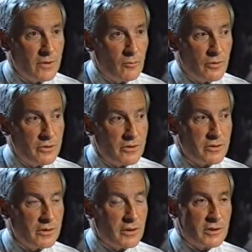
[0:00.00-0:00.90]
One
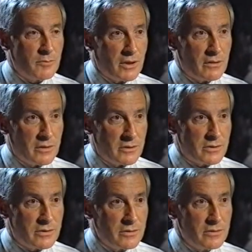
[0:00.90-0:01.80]
doesn't expect
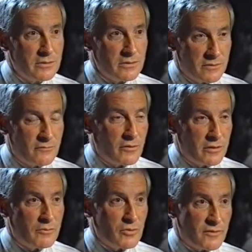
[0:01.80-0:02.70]
this of one
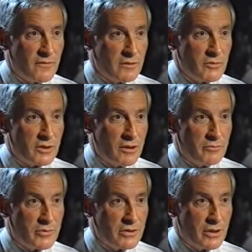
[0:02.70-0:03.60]
of the most famous
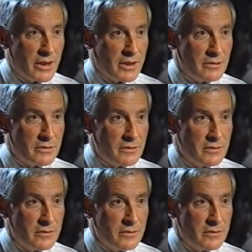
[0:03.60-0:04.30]
clubs in the land.